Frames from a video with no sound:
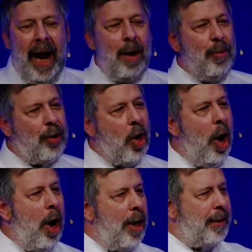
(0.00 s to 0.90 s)
And with
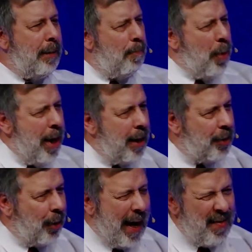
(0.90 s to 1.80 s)
cards and putting it
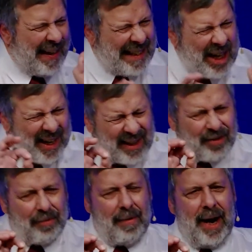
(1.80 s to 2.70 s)
together
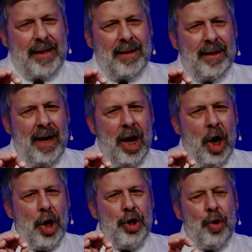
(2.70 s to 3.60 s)
just right,
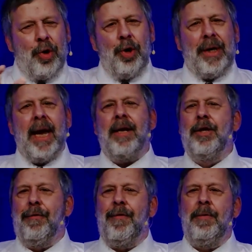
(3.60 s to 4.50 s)
you could get
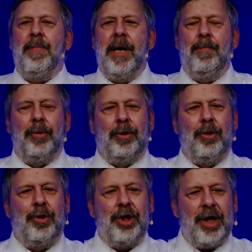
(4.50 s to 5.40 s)
different people
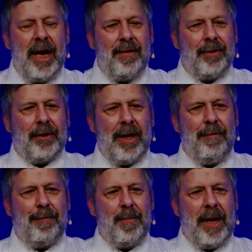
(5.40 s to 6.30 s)
to share this
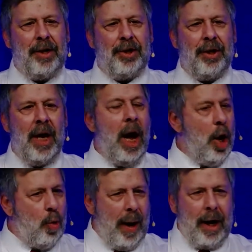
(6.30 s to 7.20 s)
information
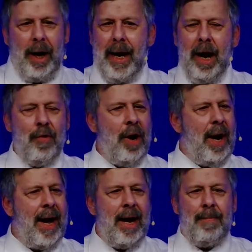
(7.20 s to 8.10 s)
quickly,
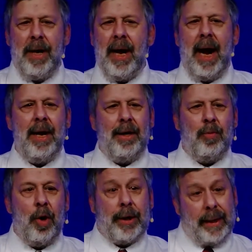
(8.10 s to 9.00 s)
reliably, and
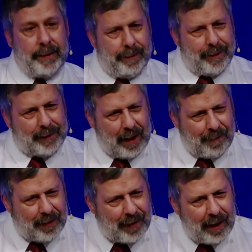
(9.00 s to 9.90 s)
it worked, as long as
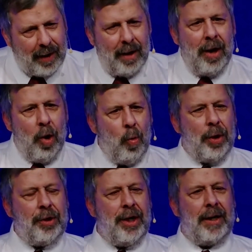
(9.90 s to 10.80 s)
everything
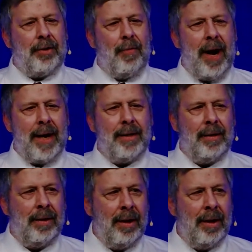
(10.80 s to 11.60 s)
was just right.